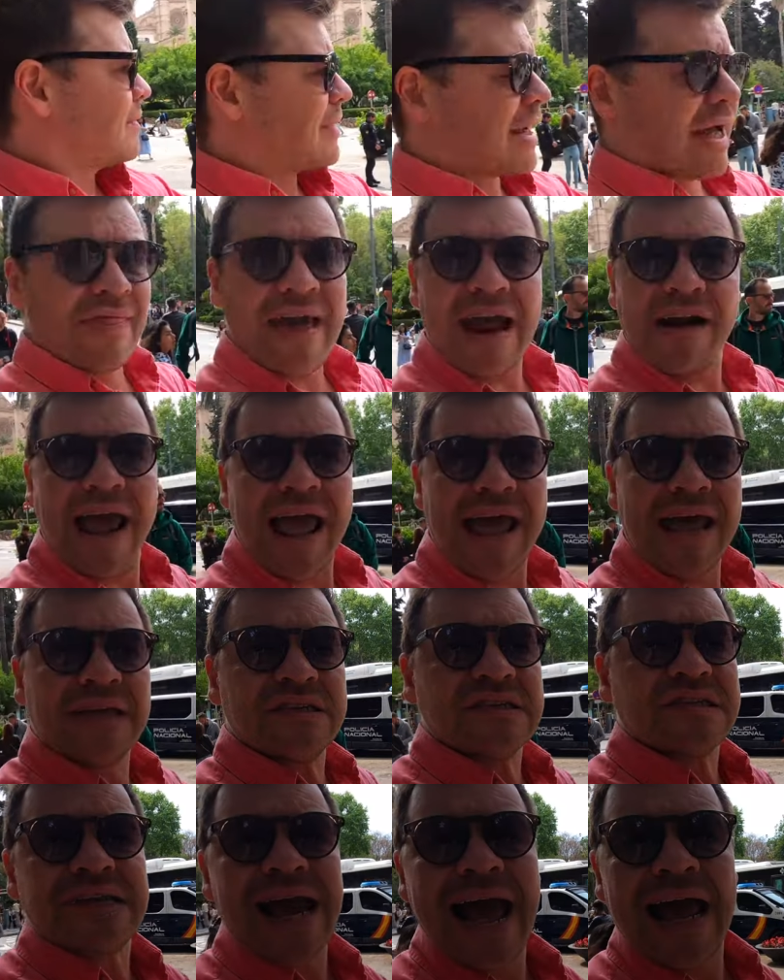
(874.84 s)
And there it
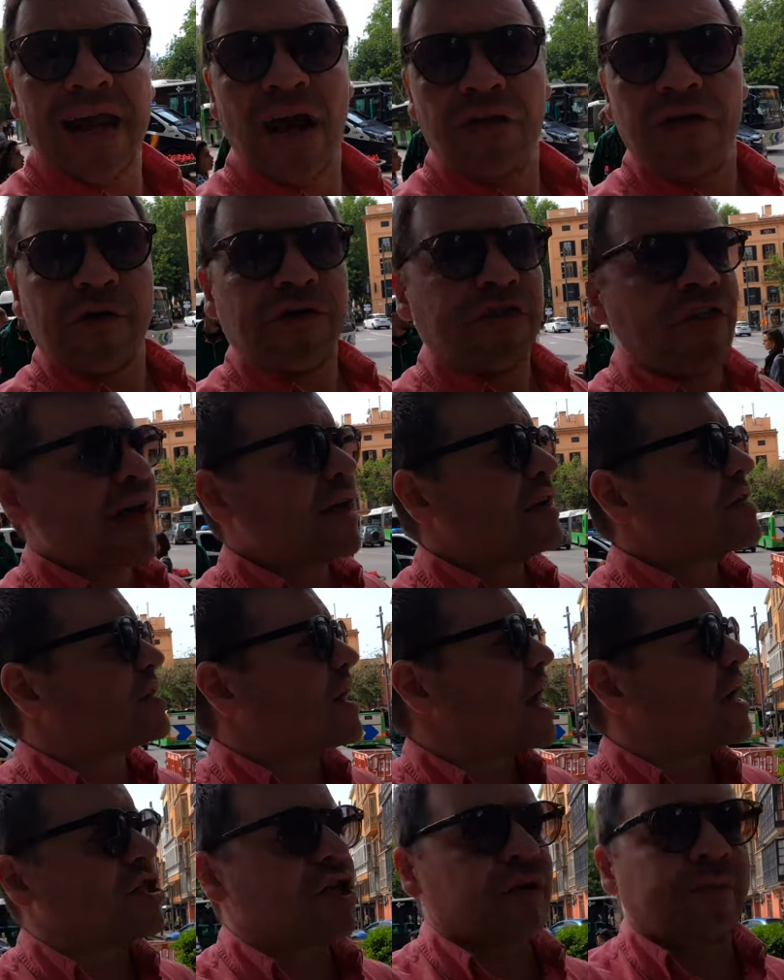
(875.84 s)
is. Any other things
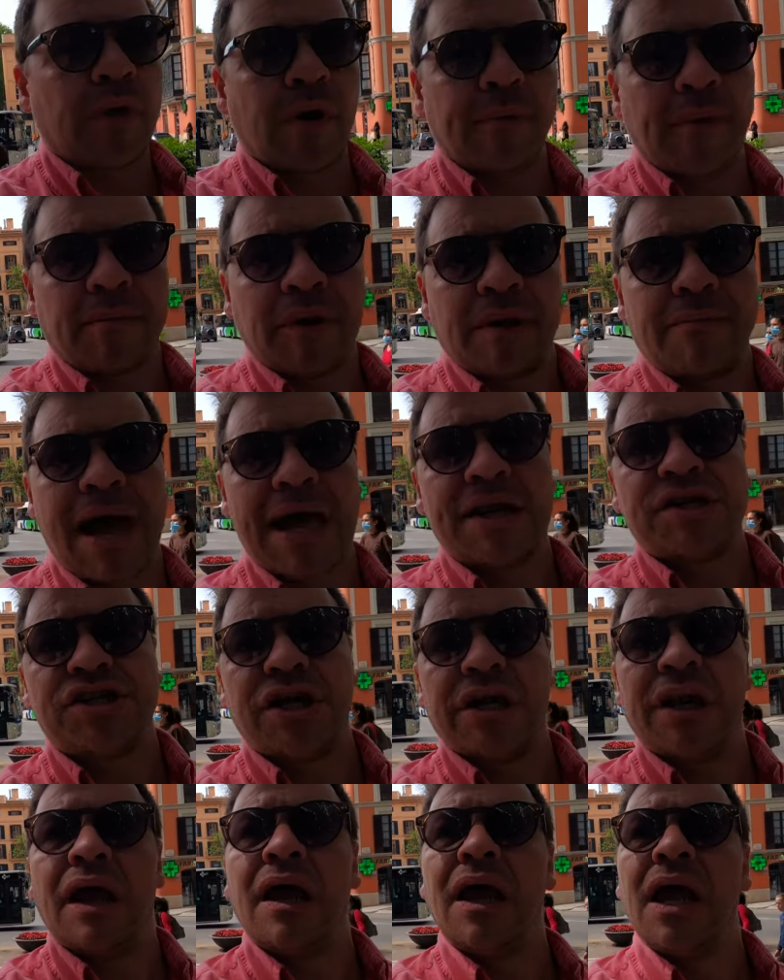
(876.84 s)
that I should probably
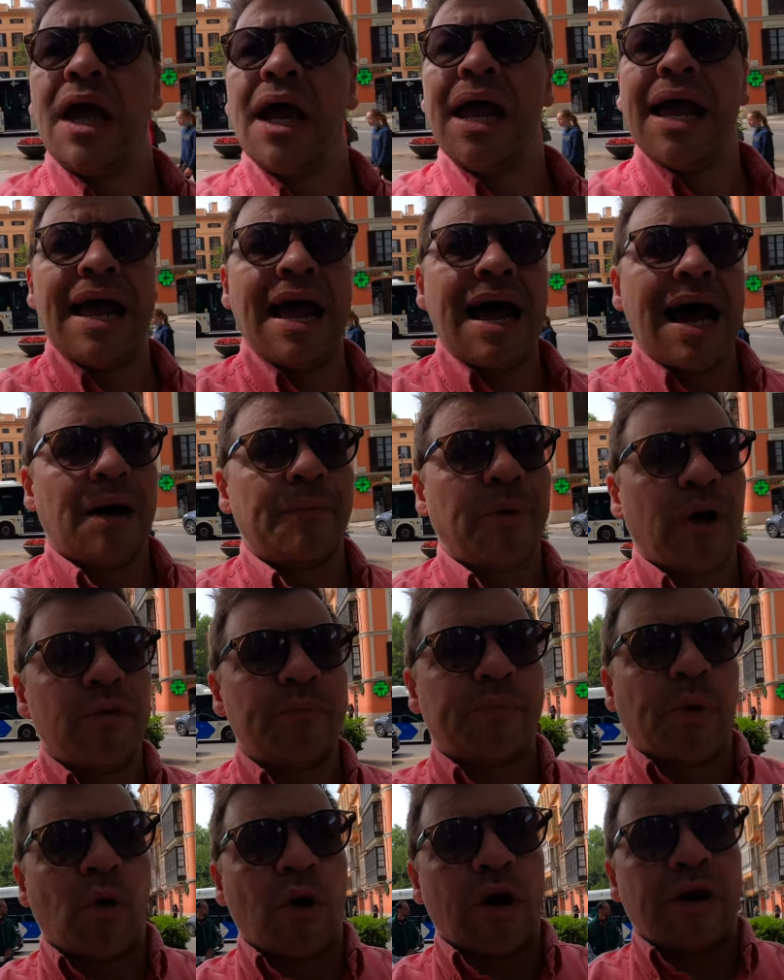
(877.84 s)
mention
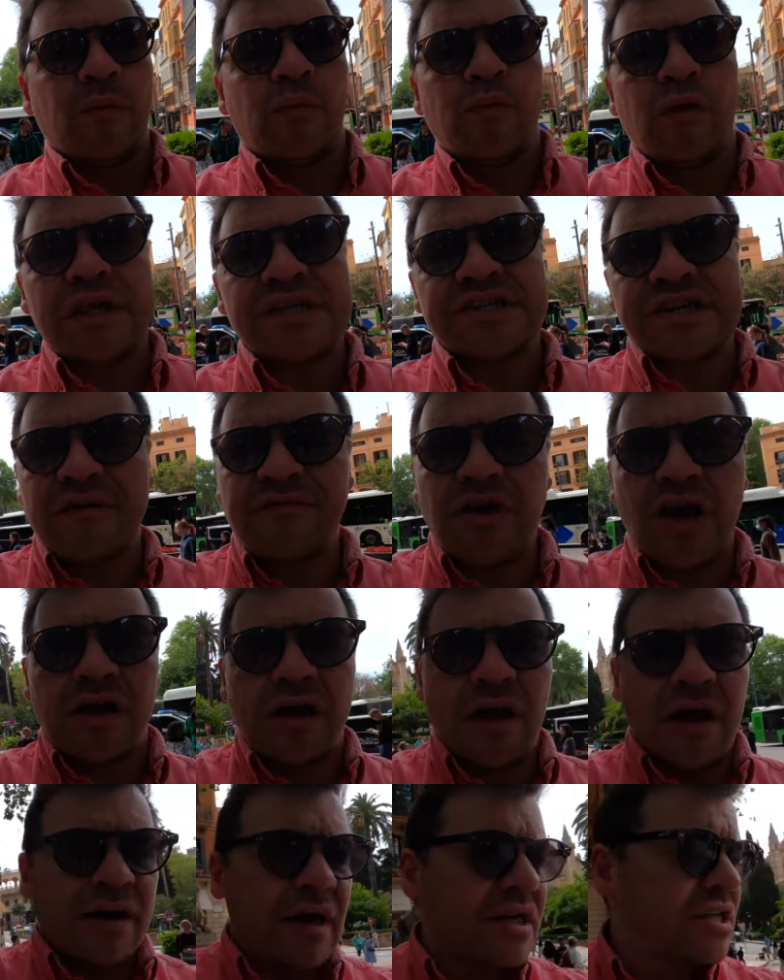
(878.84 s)
about Born? Well, let's give you a,
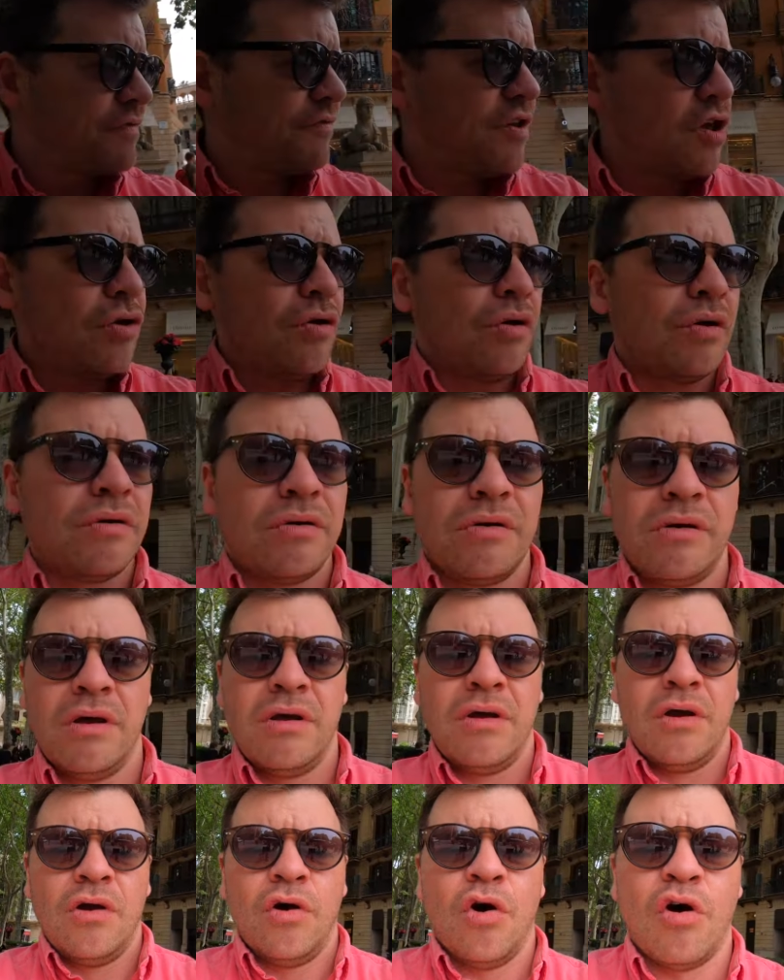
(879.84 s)
a nice view
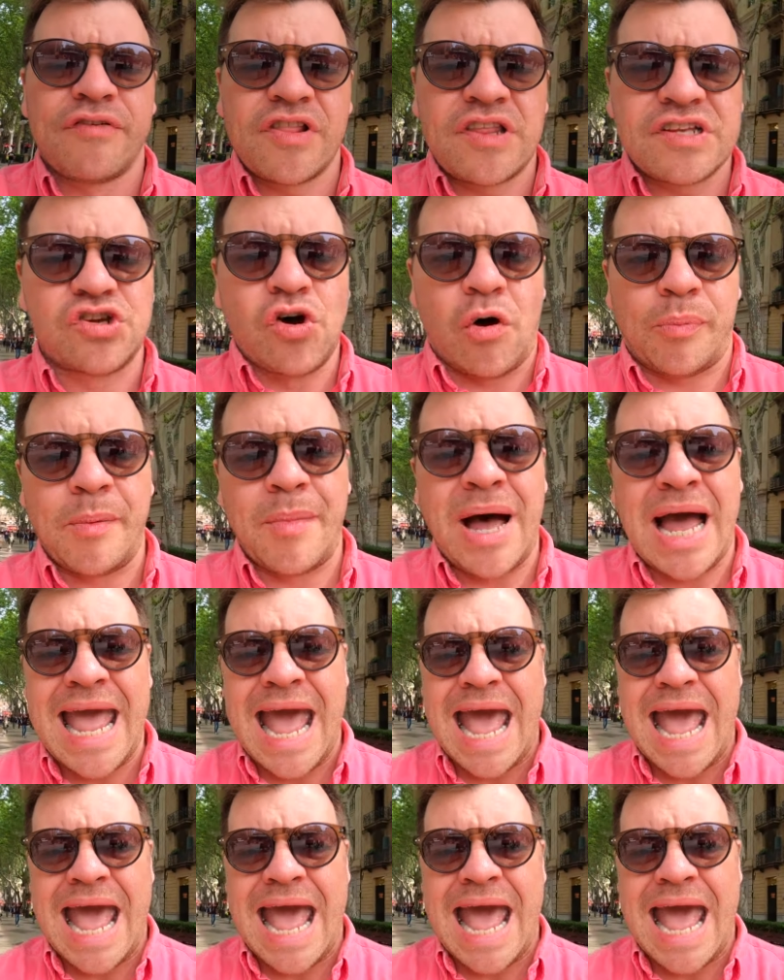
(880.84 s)
over the top of my